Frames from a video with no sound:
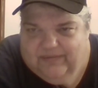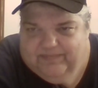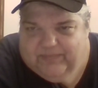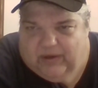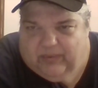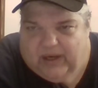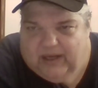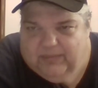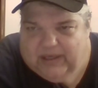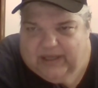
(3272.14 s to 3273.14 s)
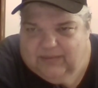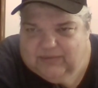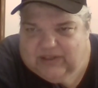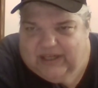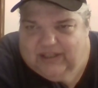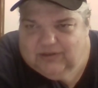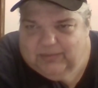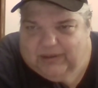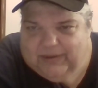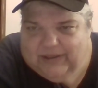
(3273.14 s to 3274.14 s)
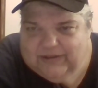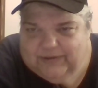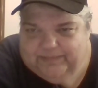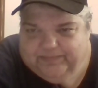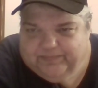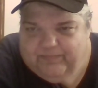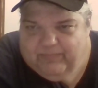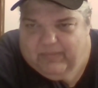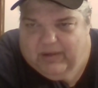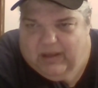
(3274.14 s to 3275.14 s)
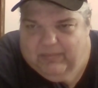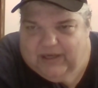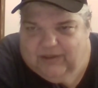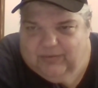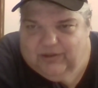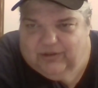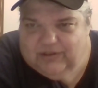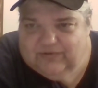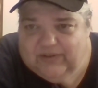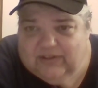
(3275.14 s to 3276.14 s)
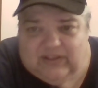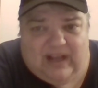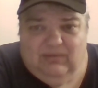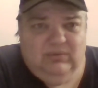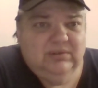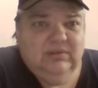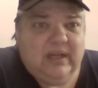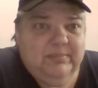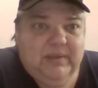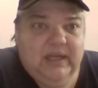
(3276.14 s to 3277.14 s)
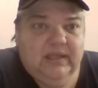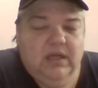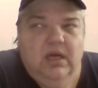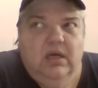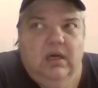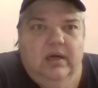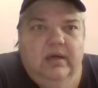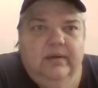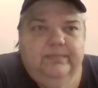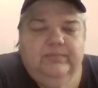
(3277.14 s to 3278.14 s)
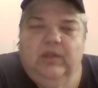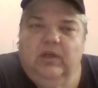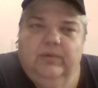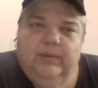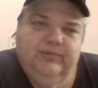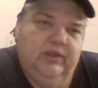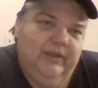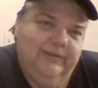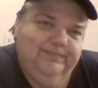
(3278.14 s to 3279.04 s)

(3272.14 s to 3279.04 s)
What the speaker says: a ride, but I am scared to be around him. But I don't want to hurt his feelings. I wouldn't. I'd be like, no, I'm sorry.